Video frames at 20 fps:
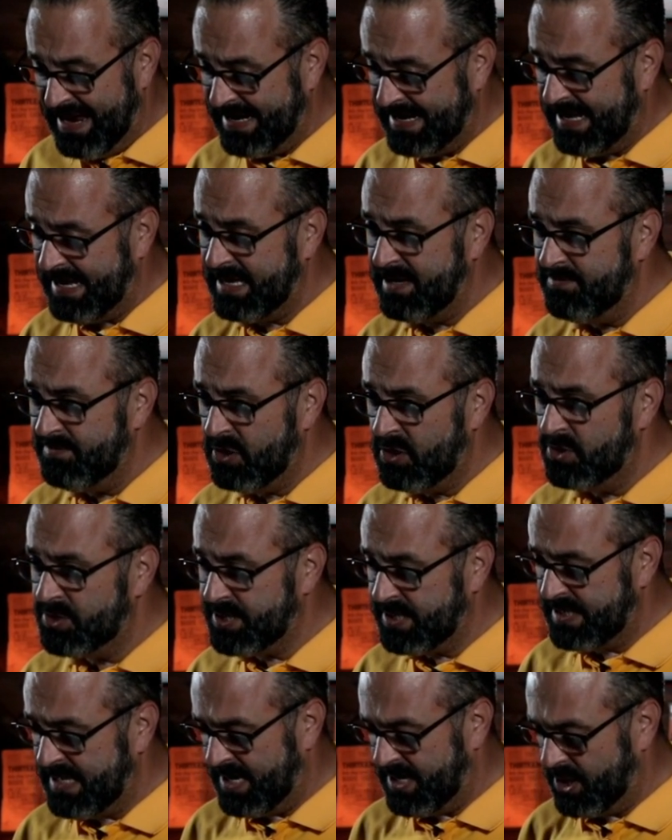and I am
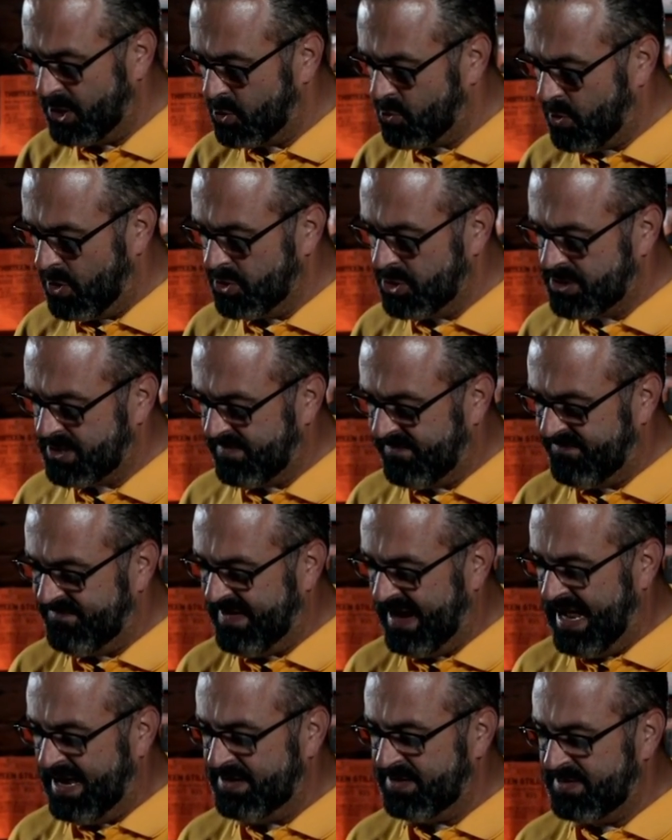using that in quotes, the
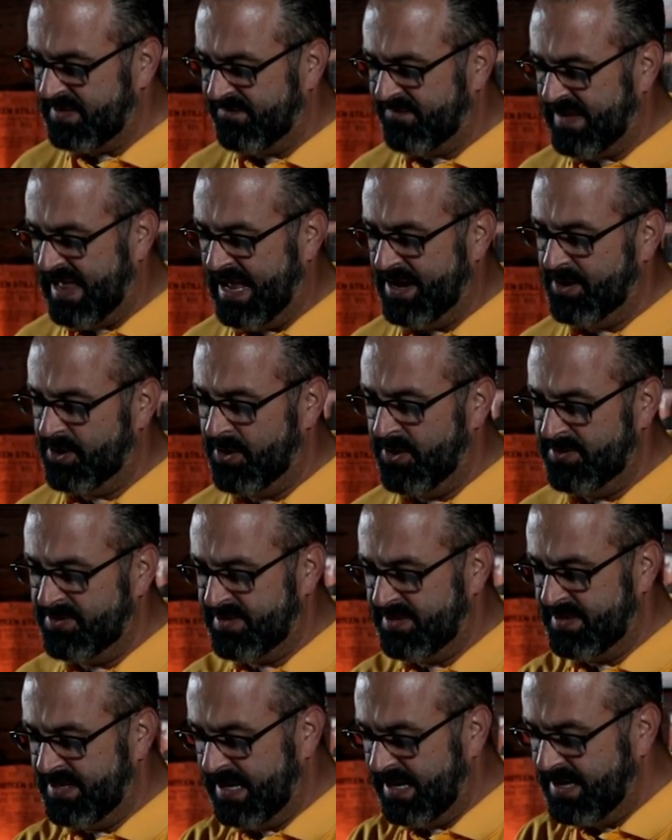fad of the flat earth
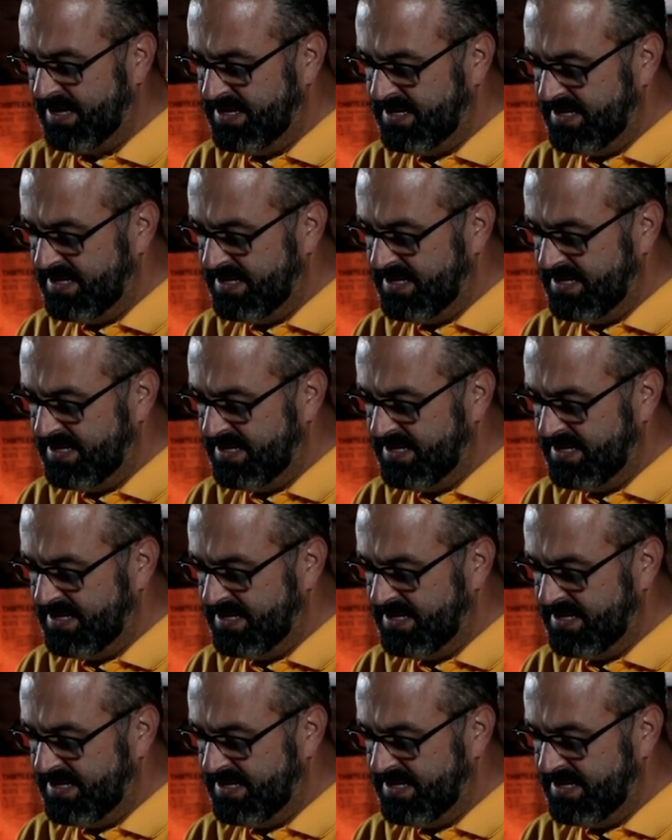and the